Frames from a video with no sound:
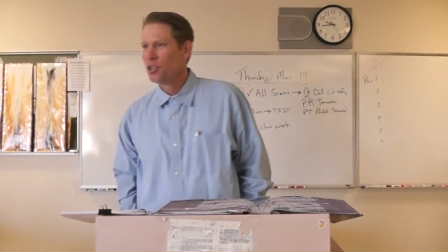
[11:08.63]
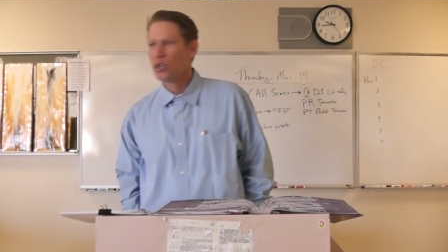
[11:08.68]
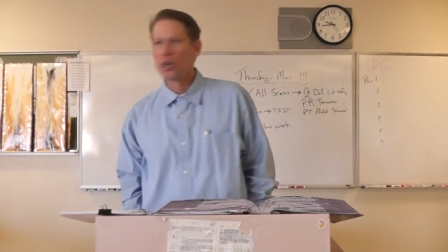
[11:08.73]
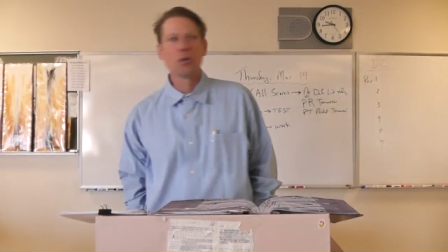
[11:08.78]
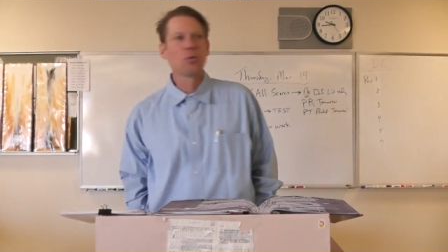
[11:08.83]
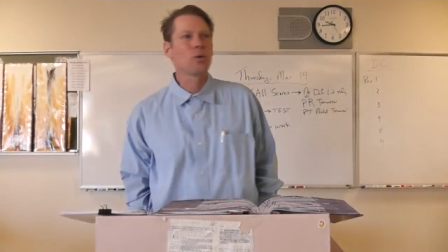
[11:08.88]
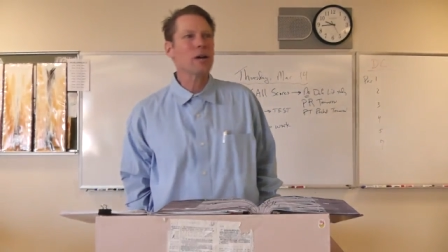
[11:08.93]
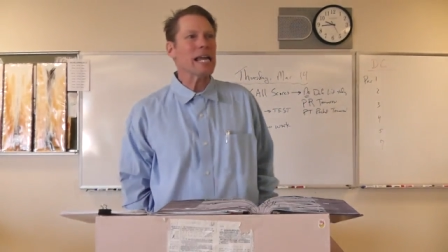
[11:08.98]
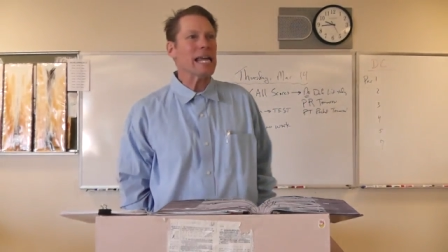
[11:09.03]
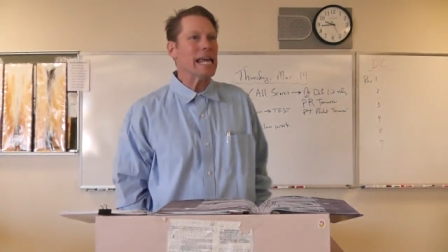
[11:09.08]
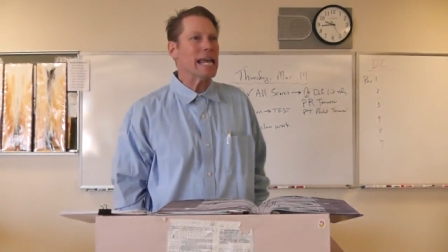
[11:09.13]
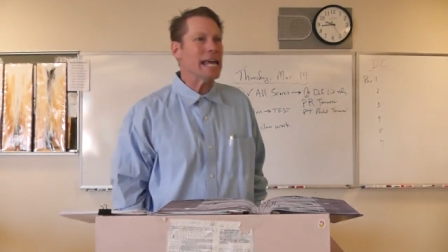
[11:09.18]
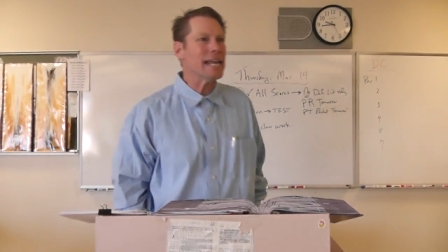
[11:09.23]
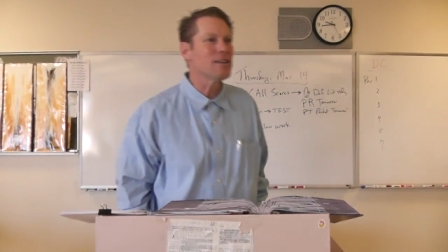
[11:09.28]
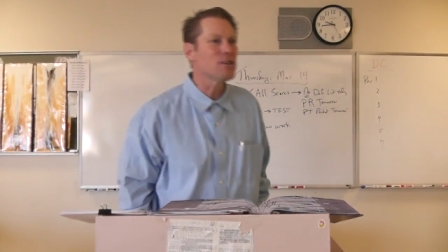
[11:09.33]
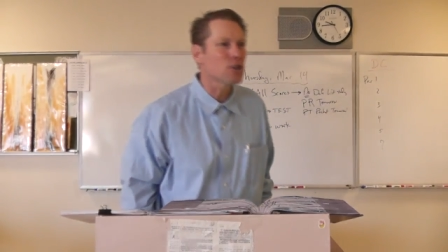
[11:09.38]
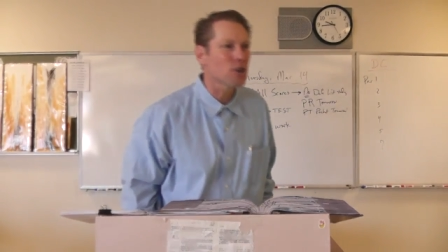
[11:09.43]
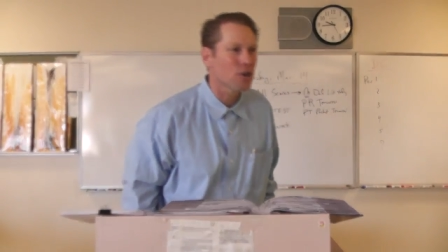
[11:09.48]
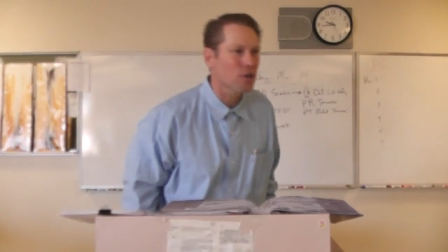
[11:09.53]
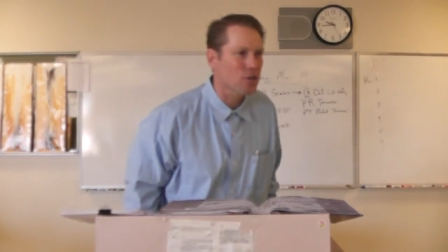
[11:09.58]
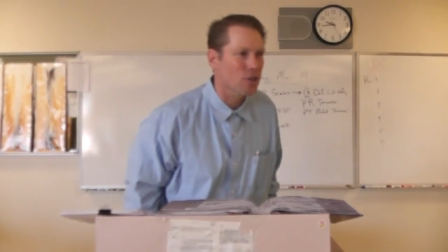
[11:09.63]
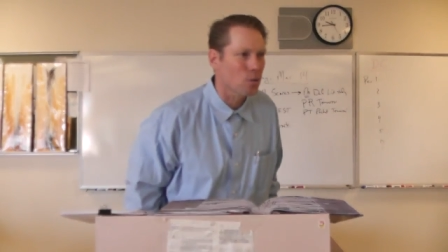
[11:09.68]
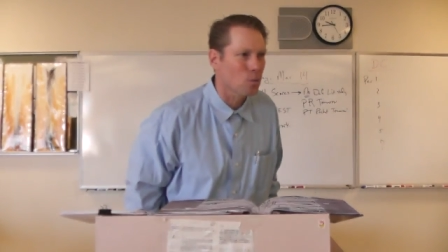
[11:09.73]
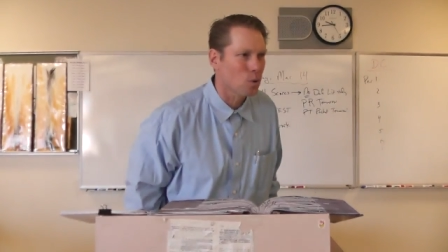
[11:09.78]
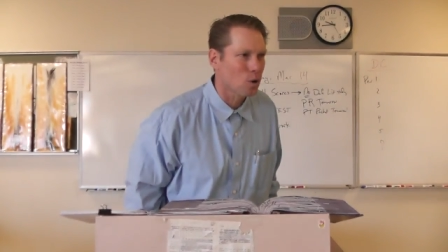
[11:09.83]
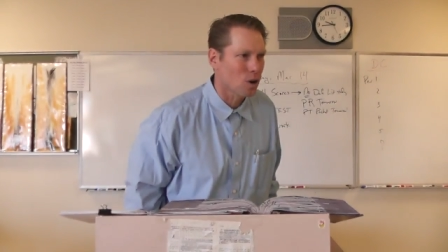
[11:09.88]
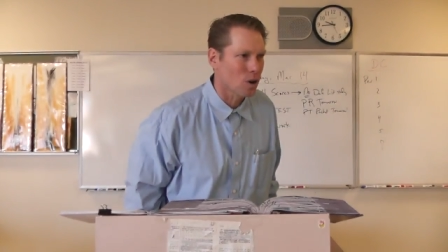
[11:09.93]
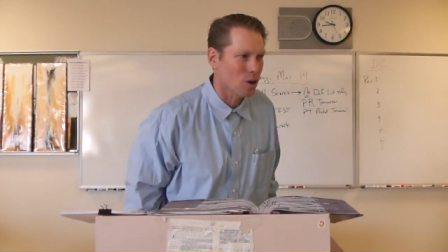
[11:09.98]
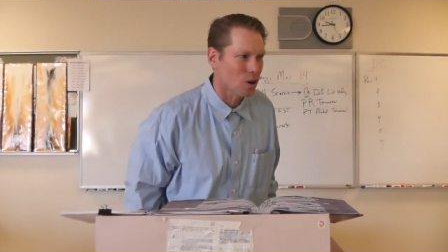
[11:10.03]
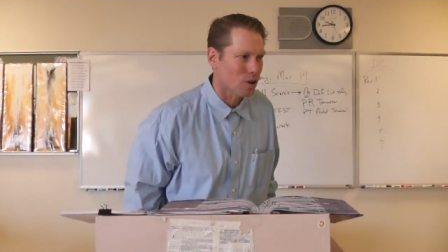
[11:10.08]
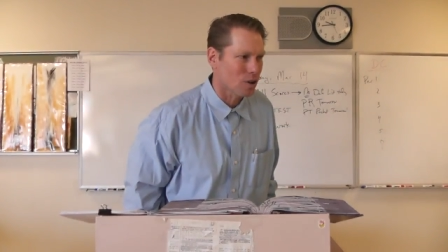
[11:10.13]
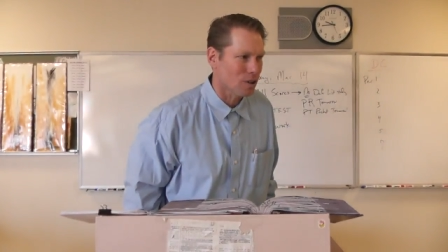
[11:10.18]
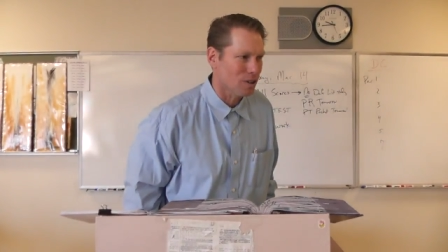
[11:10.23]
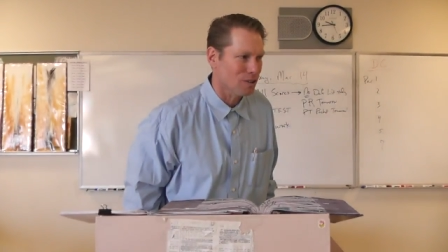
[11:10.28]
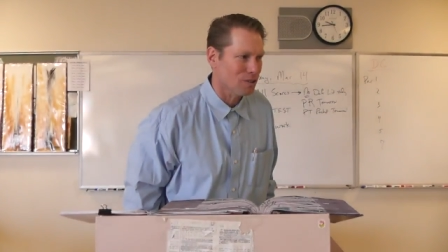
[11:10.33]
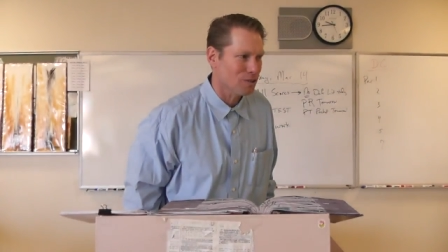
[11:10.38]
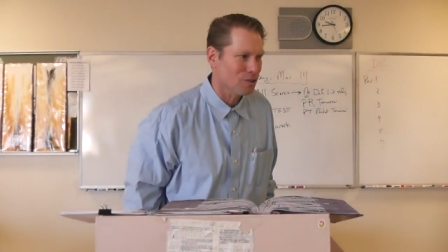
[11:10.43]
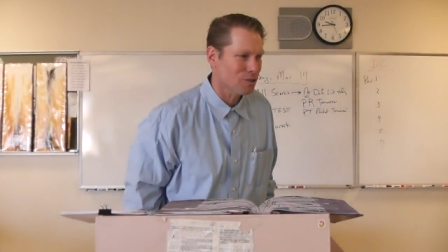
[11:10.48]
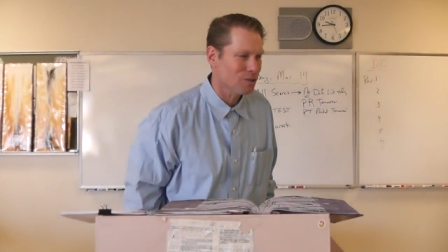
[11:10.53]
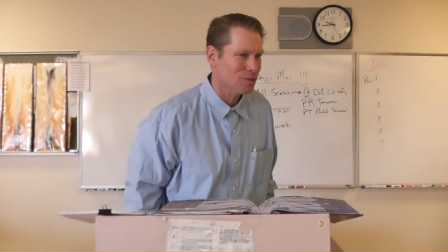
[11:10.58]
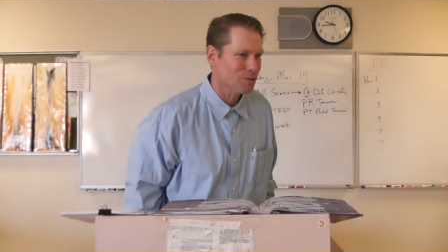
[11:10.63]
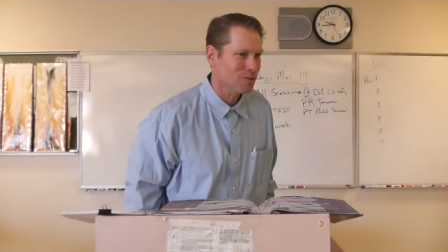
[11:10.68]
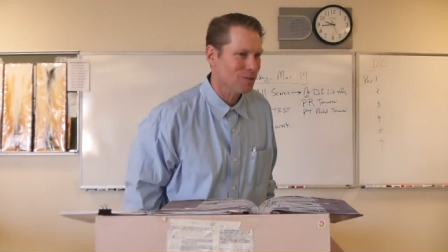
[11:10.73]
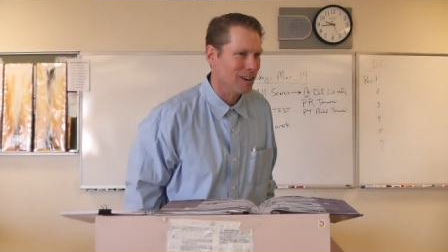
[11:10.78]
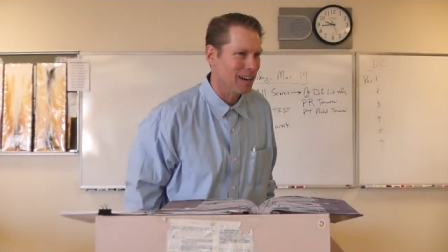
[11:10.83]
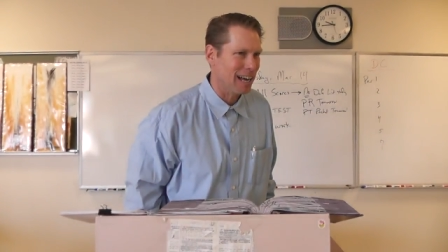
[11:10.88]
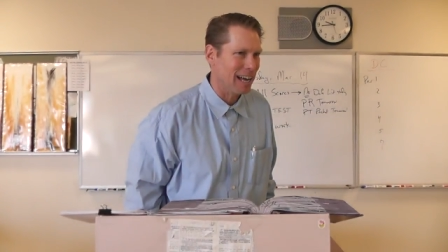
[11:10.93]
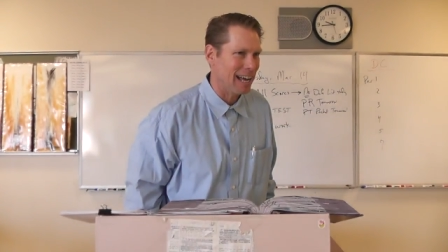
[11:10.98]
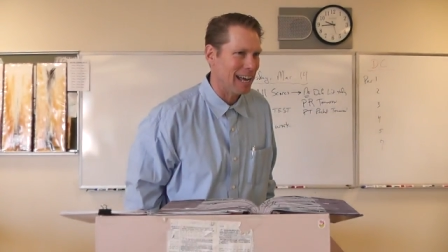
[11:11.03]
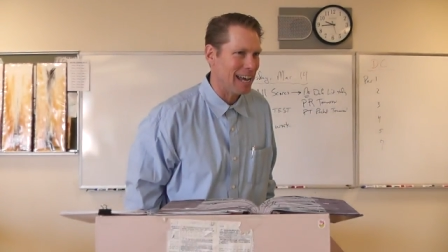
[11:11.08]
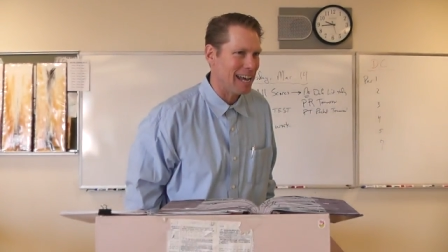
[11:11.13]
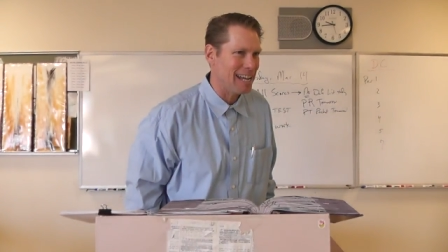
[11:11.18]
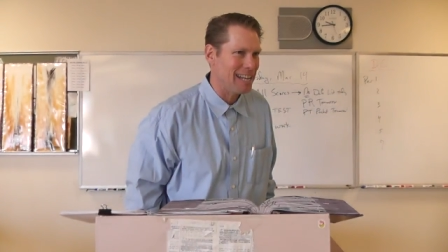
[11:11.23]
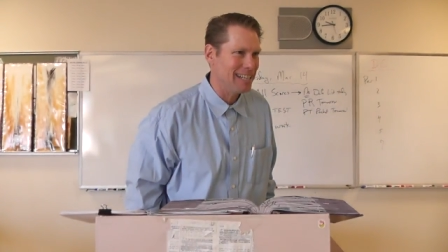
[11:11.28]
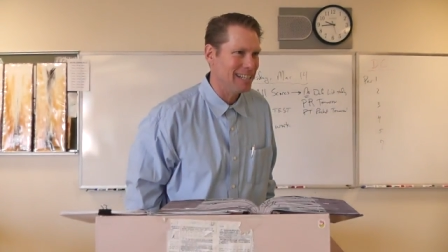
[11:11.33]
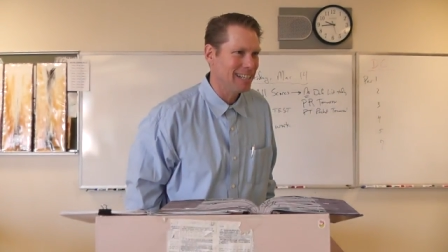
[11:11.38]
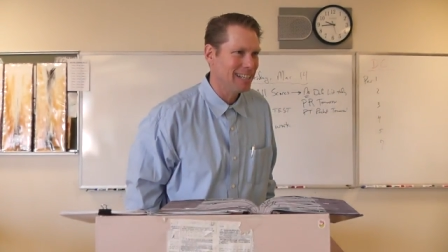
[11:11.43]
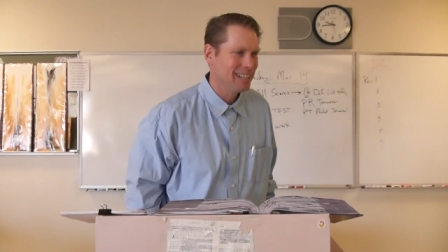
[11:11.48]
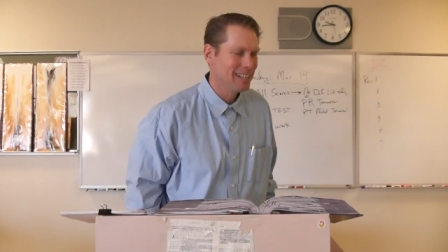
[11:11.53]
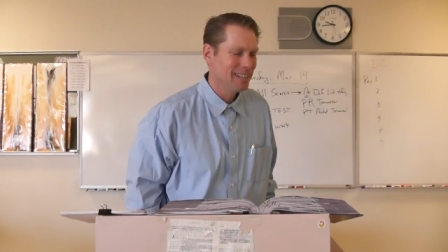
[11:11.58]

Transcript: to re-enter the world, right?